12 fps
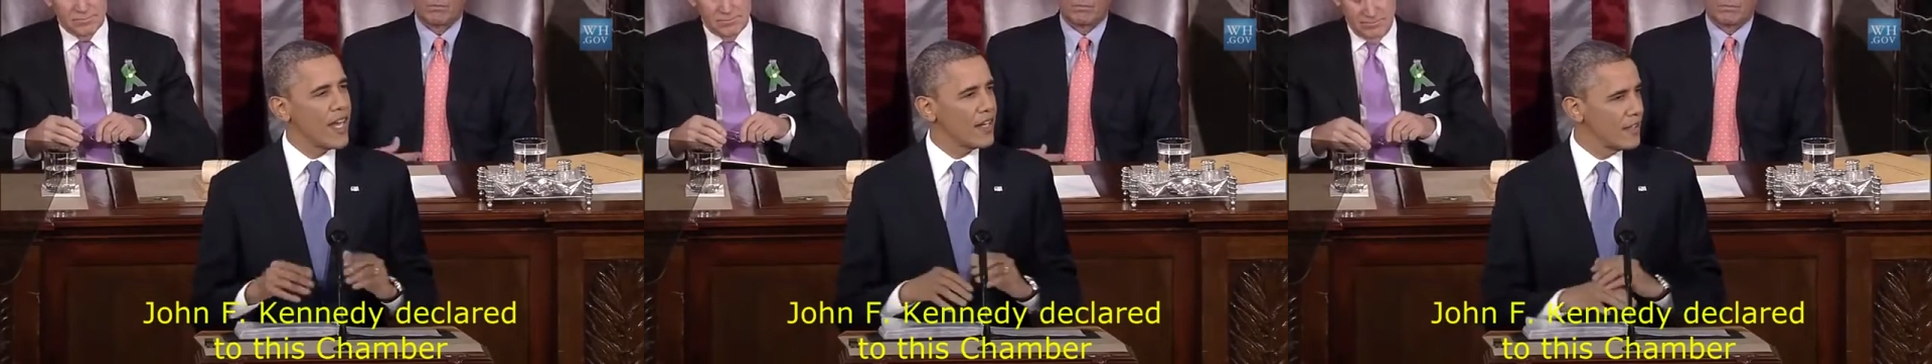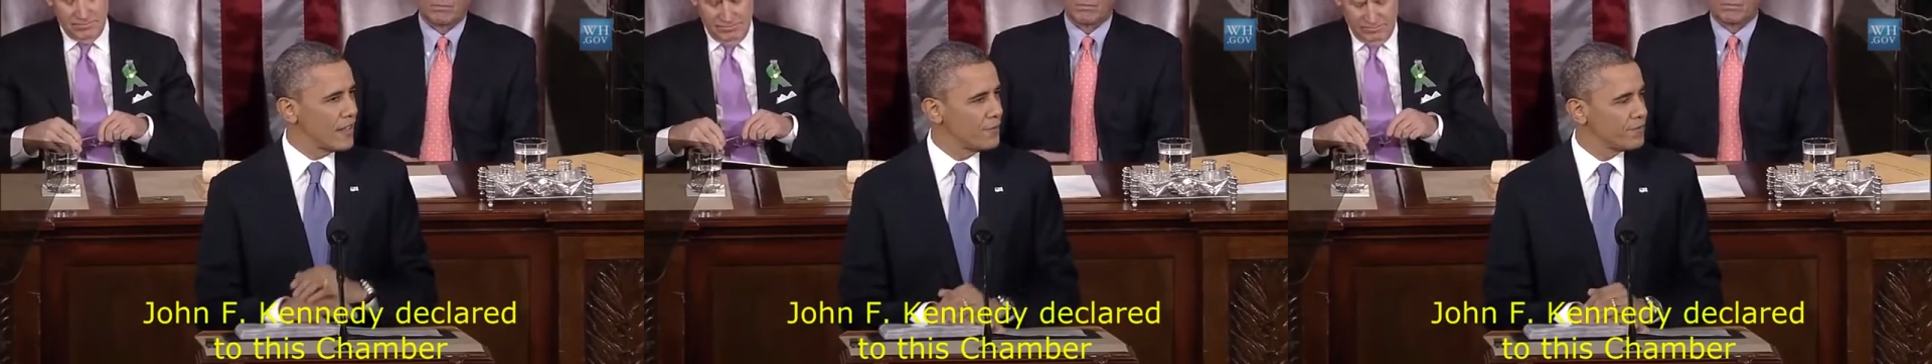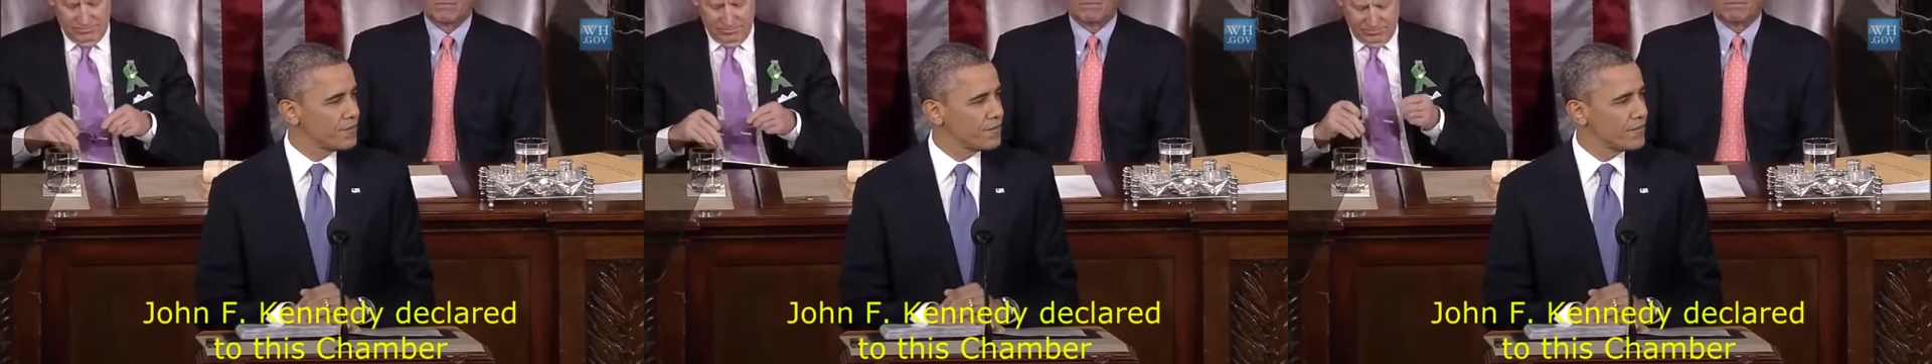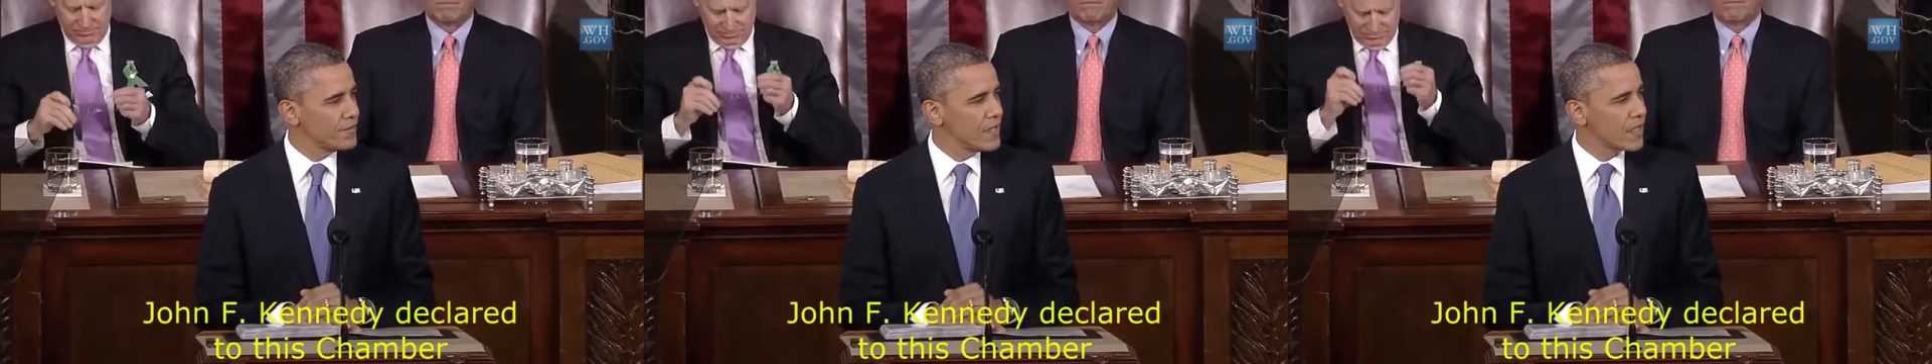Kennedy
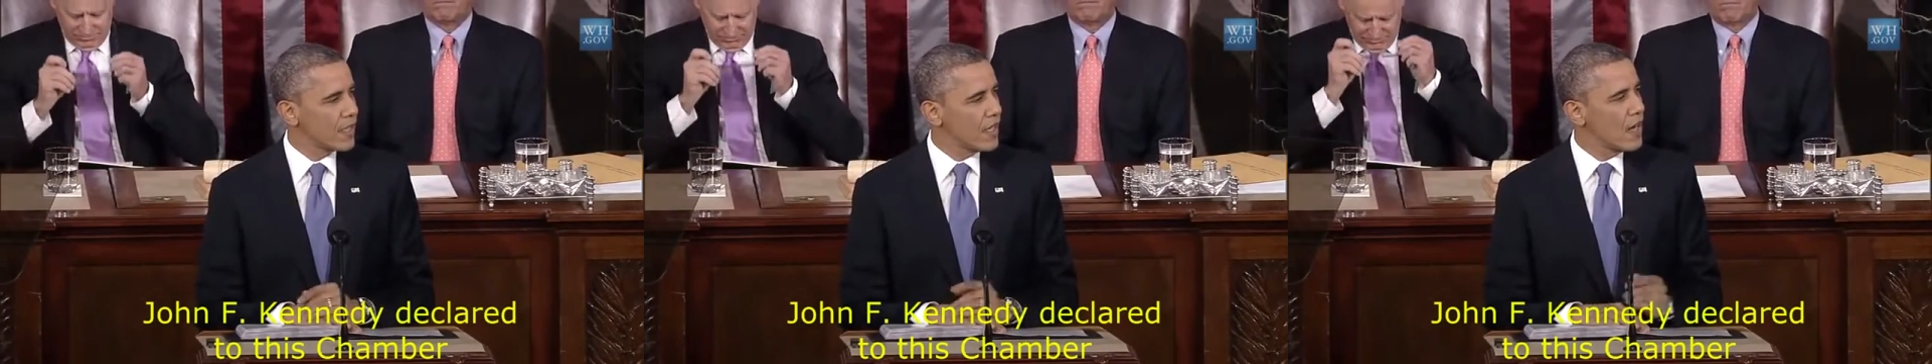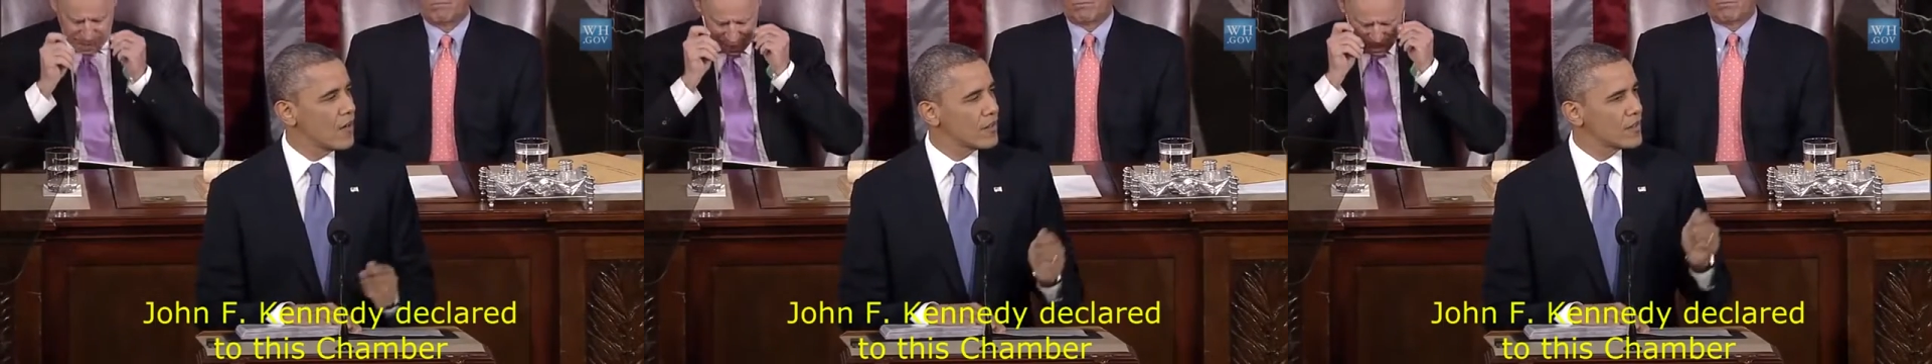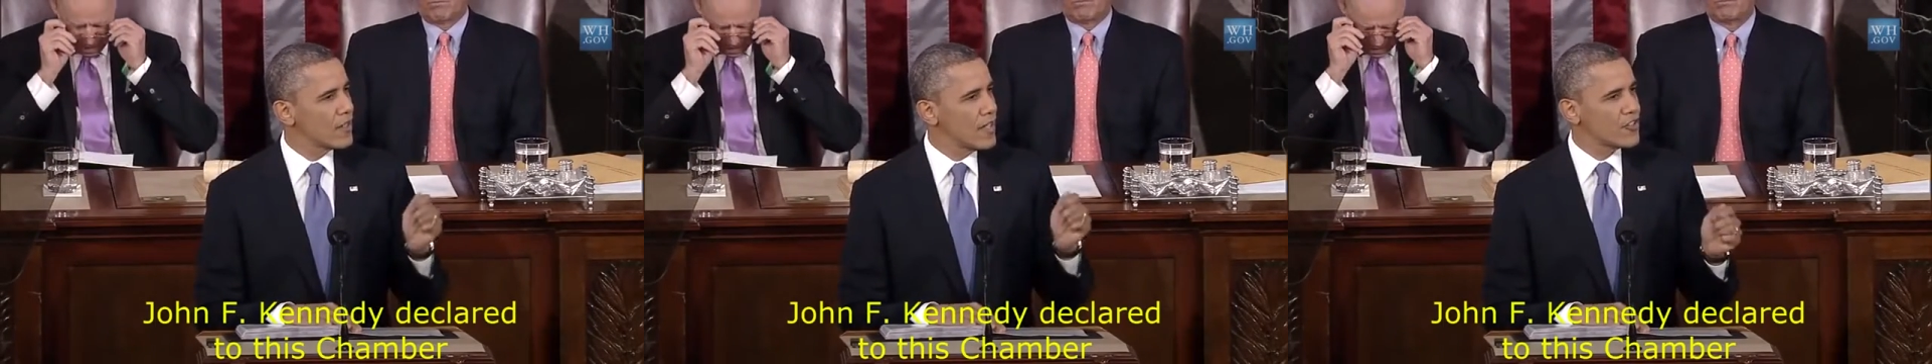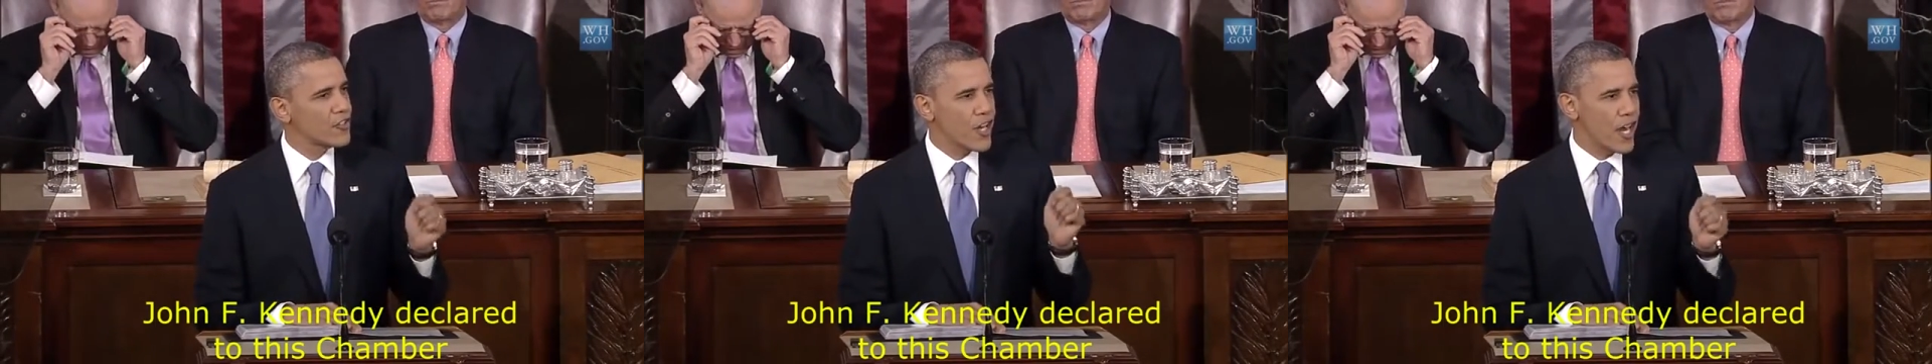declared to
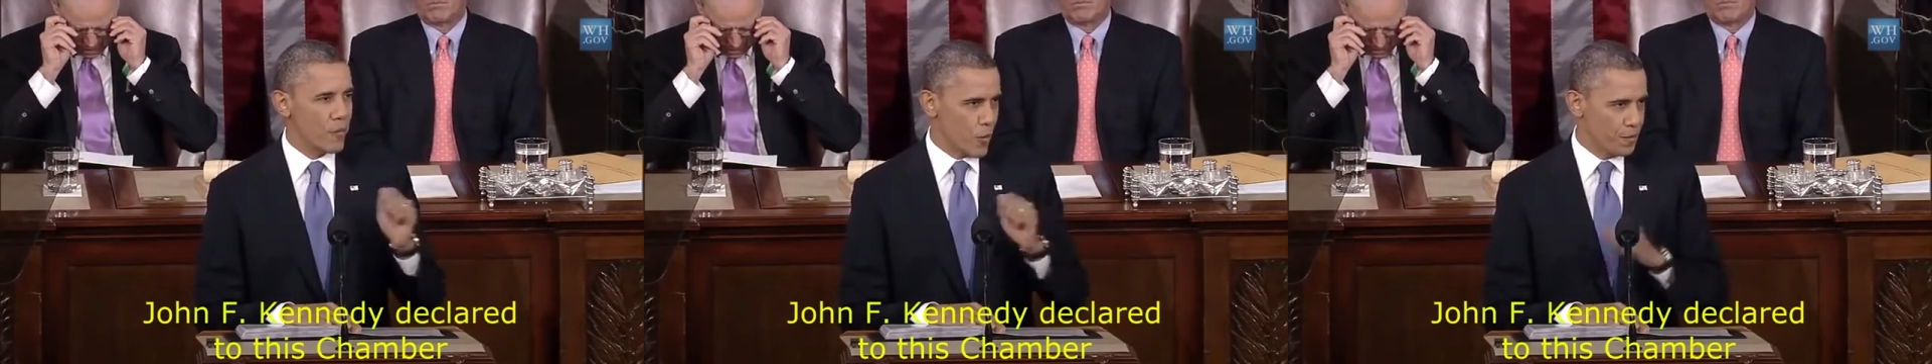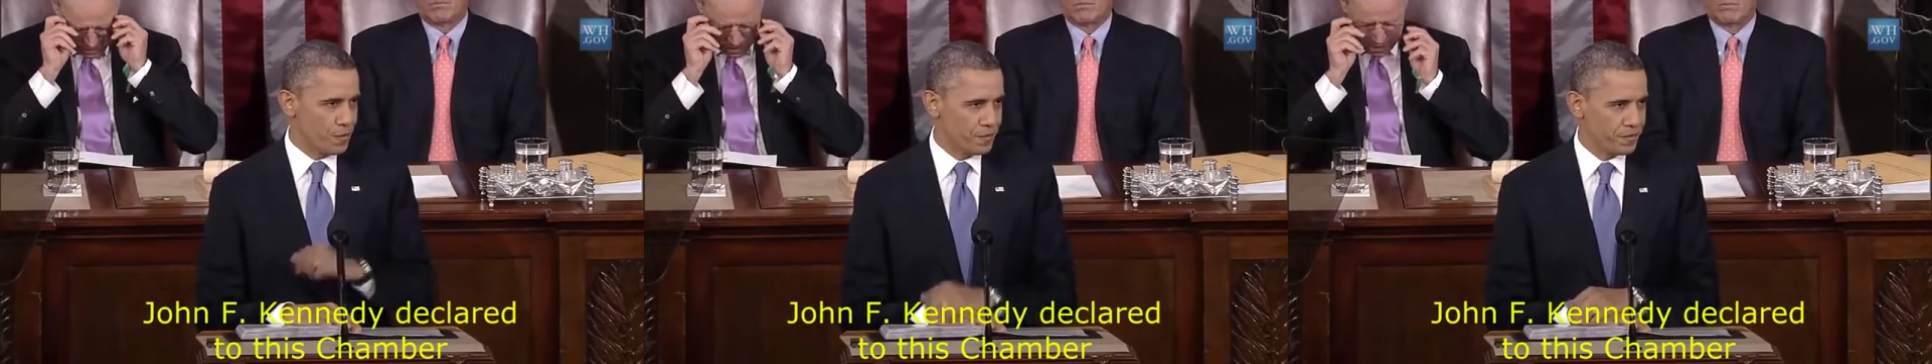this chamber